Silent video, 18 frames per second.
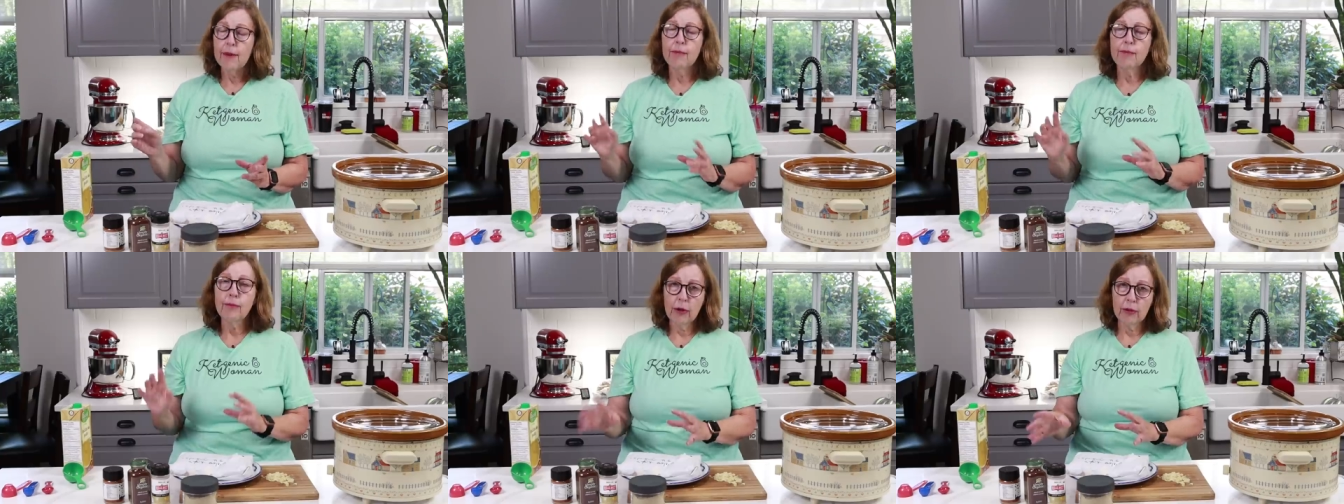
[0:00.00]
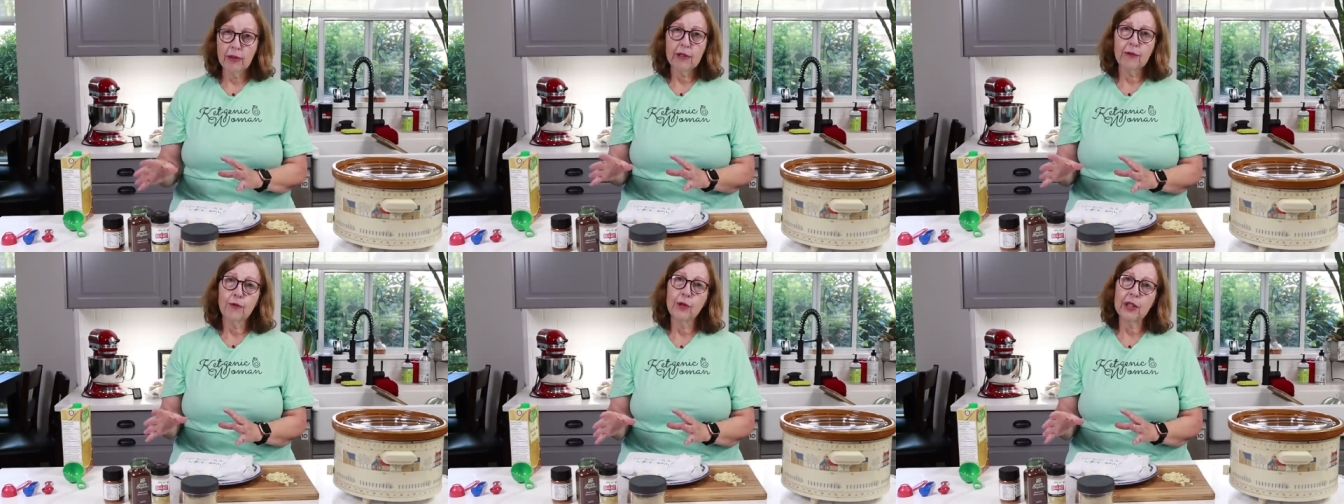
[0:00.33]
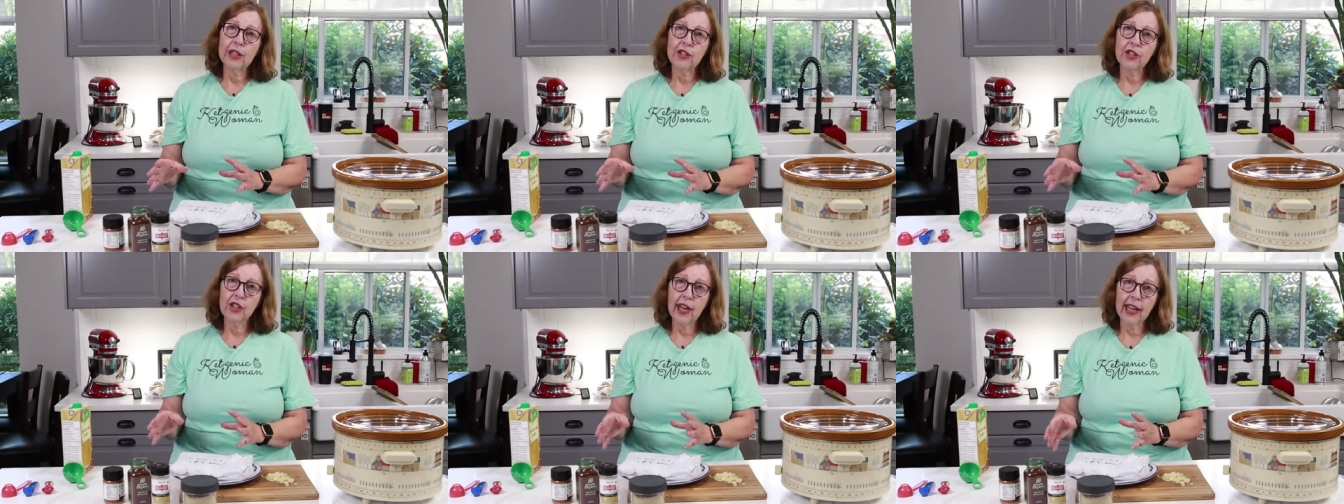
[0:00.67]
most of
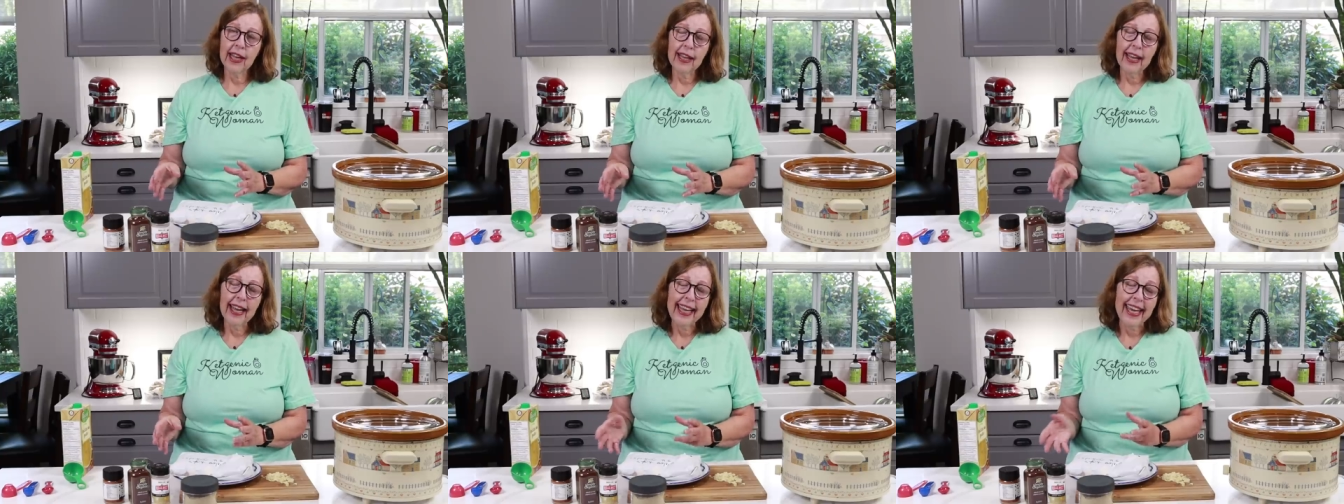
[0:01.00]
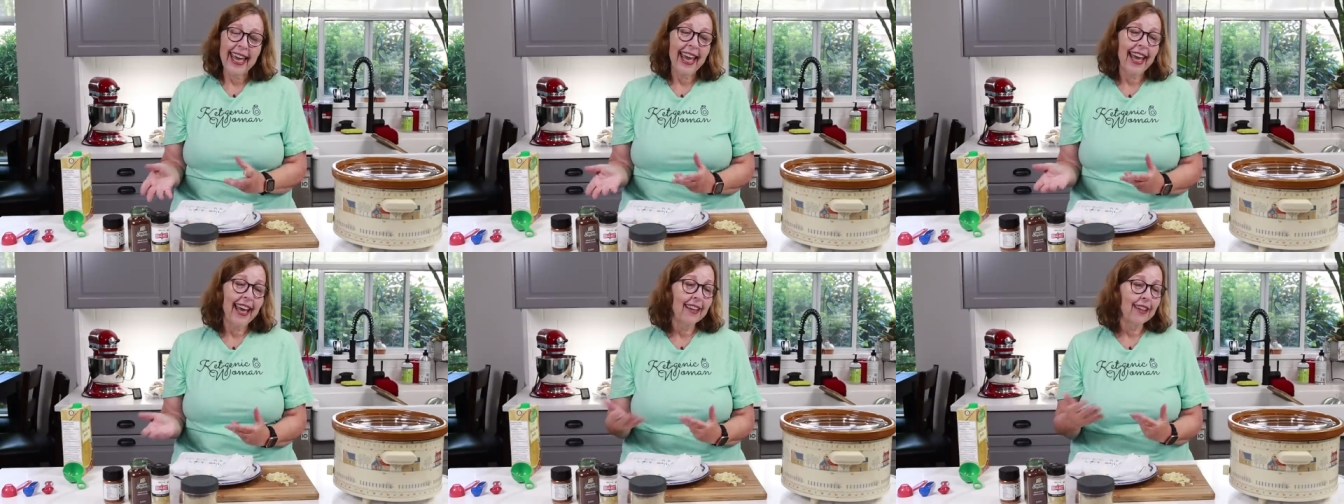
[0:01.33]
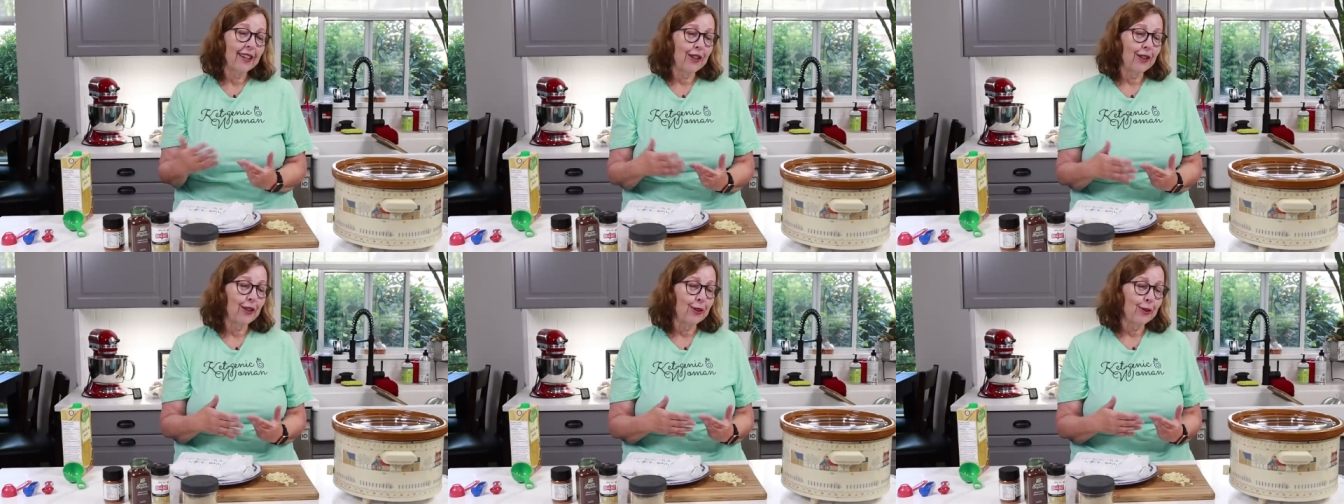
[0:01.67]
which I, I
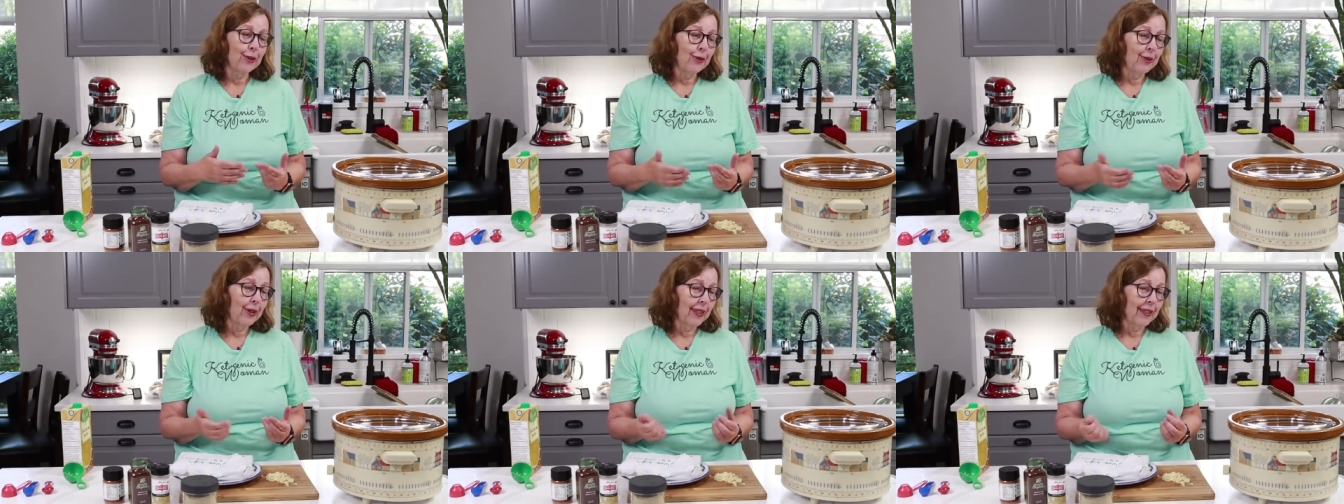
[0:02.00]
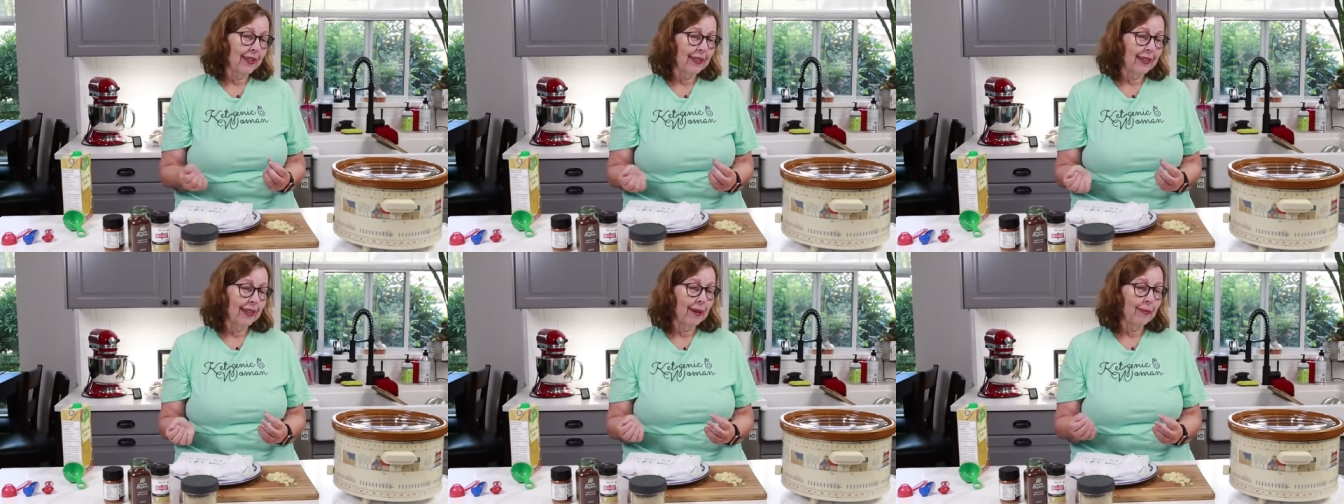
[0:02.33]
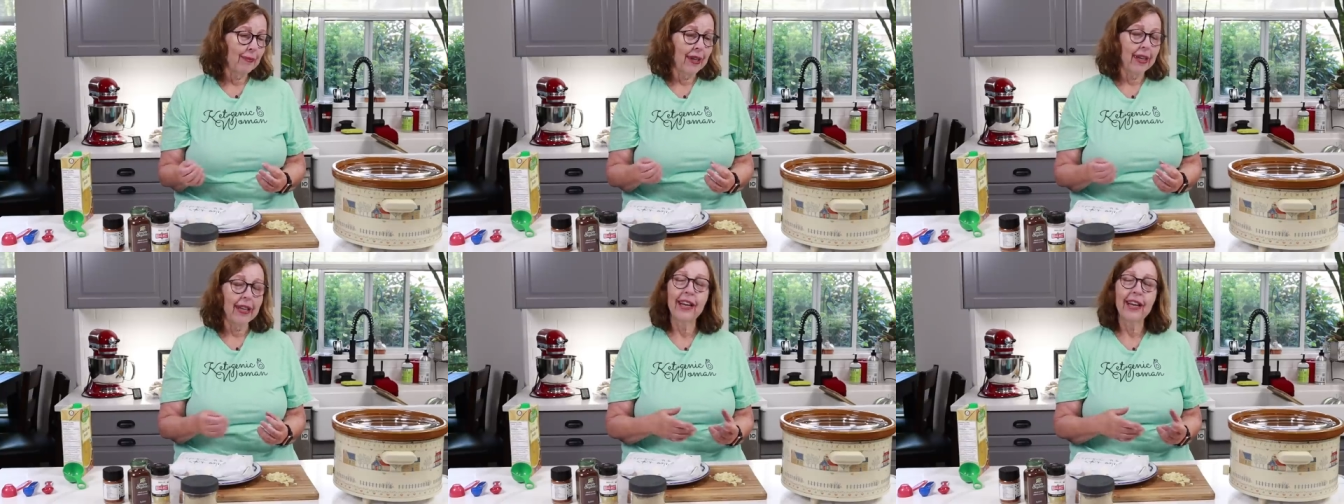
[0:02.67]
can't include um,